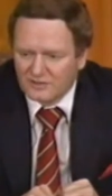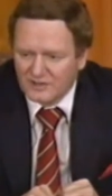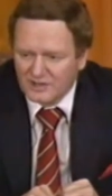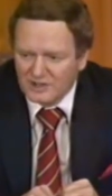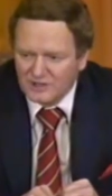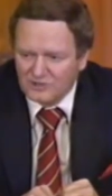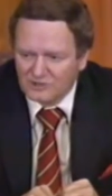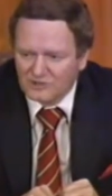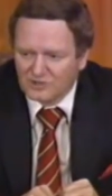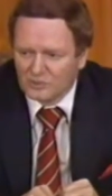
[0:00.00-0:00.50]
they
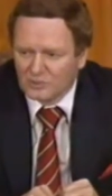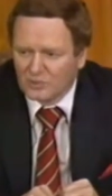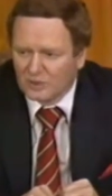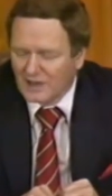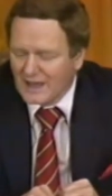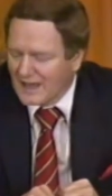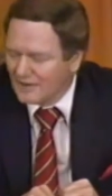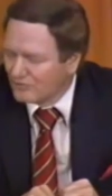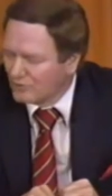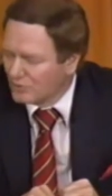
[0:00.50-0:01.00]
use the word
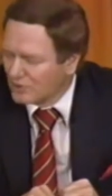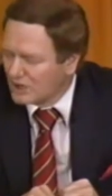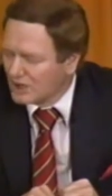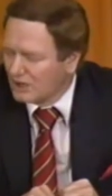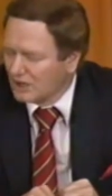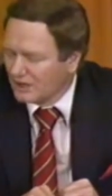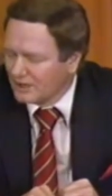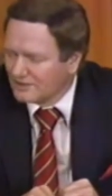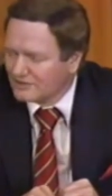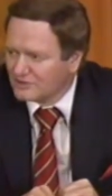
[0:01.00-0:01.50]

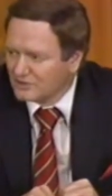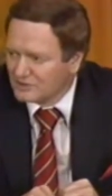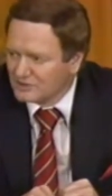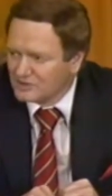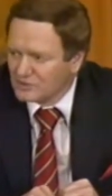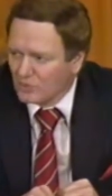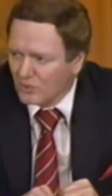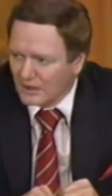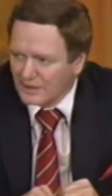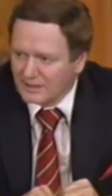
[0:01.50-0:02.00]
avocat, so it's
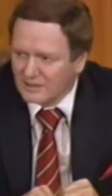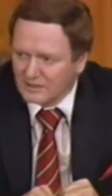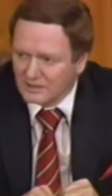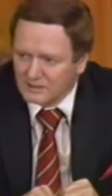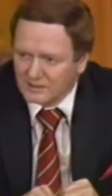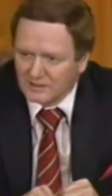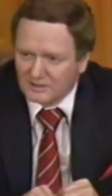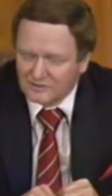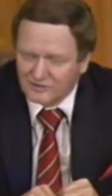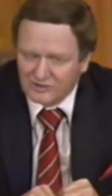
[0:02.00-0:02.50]
quite
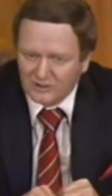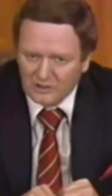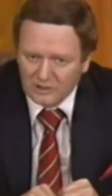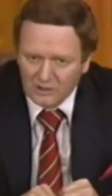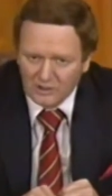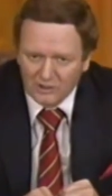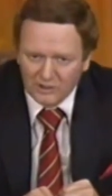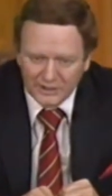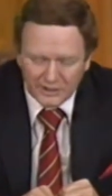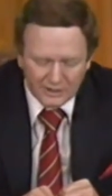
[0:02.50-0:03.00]
clear it's a
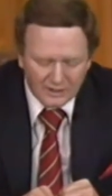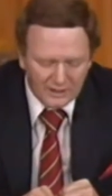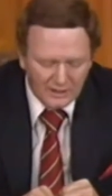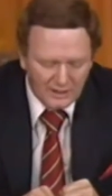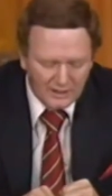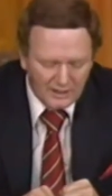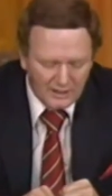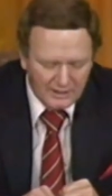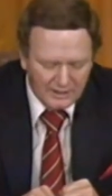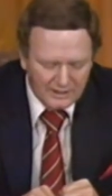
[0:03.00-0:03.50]
lawyer
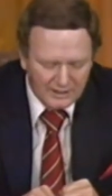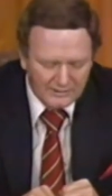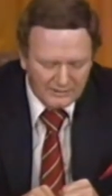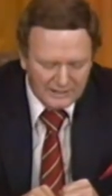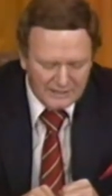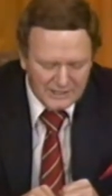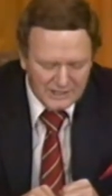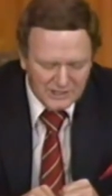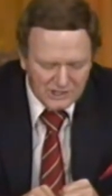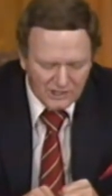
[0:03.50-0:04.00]
in
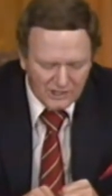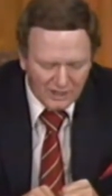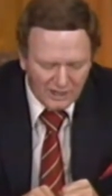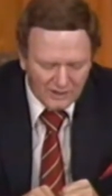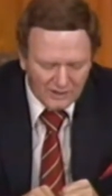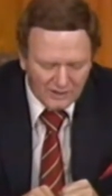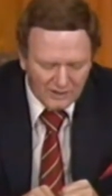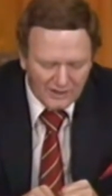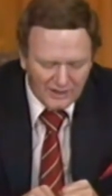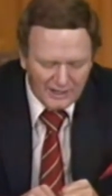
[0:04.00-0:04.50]
the
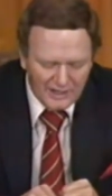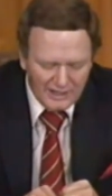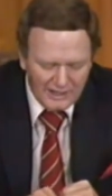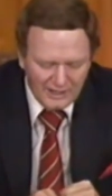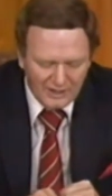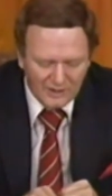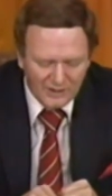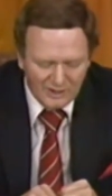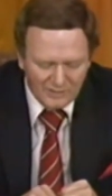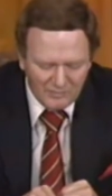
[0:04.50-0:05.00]
charter.
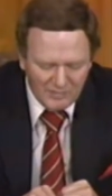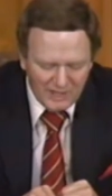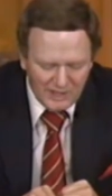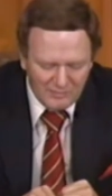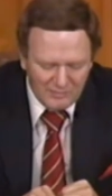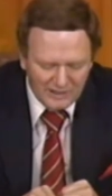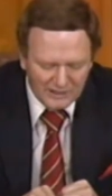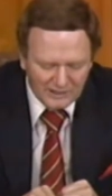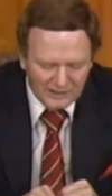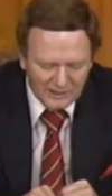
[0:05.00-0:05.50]
Here it may
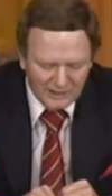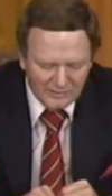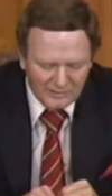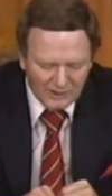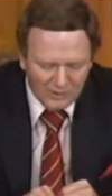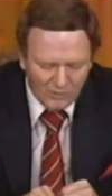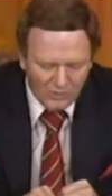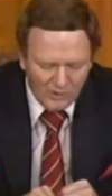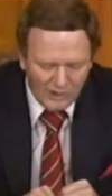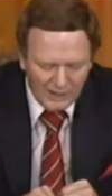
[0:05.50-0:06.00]
be a little
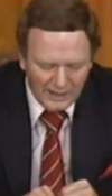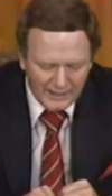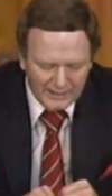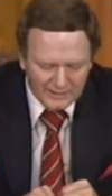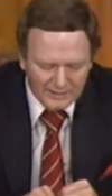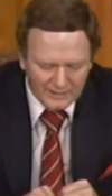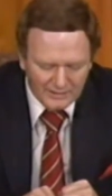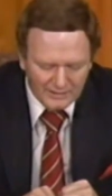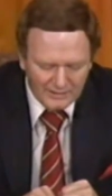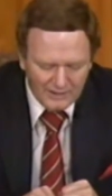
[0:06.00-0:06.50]
bit
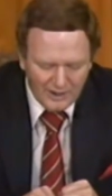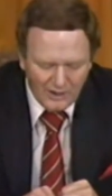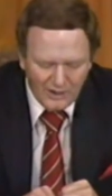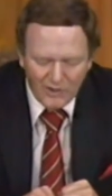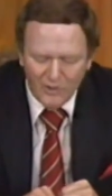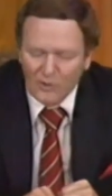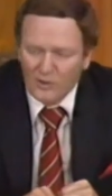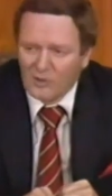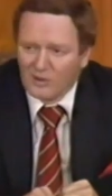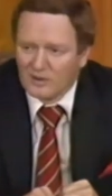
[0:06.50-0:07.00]
wider.
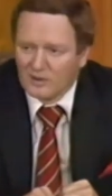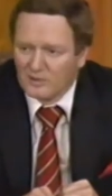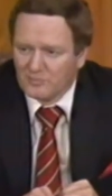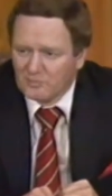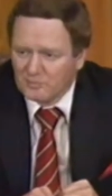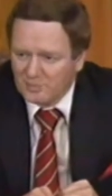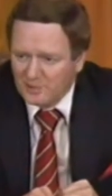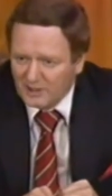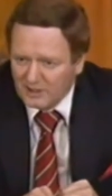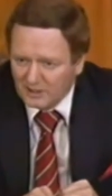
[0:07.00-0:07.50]
Or a
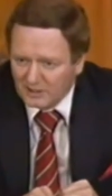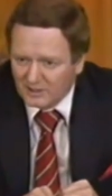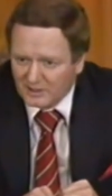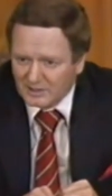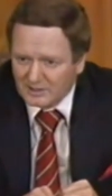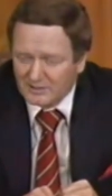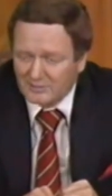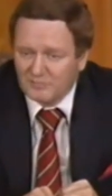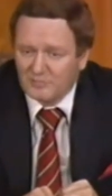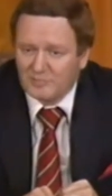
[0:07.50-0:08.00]

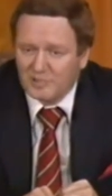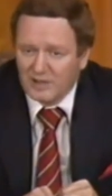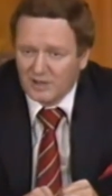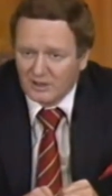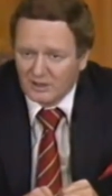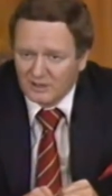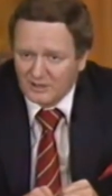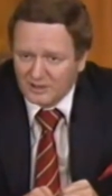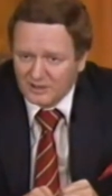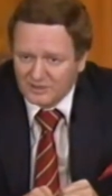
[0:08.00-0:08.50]
parent.
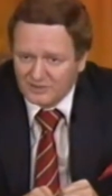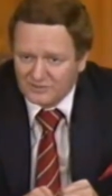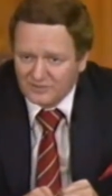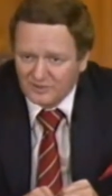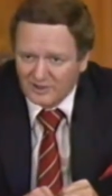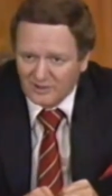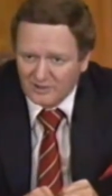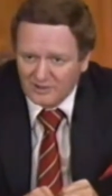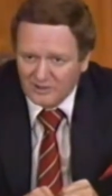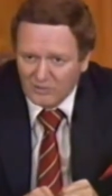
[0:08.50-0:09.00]
Parent is
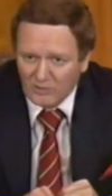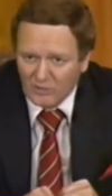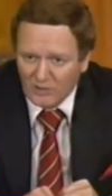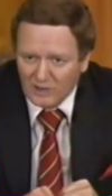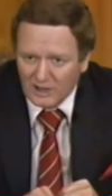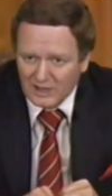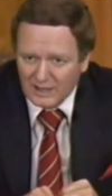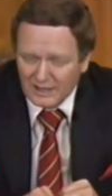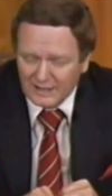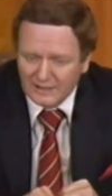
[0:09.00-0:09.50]
very
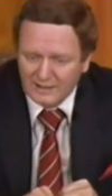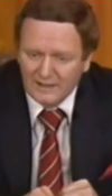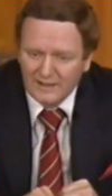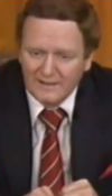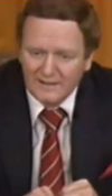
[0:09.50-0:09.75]
wide.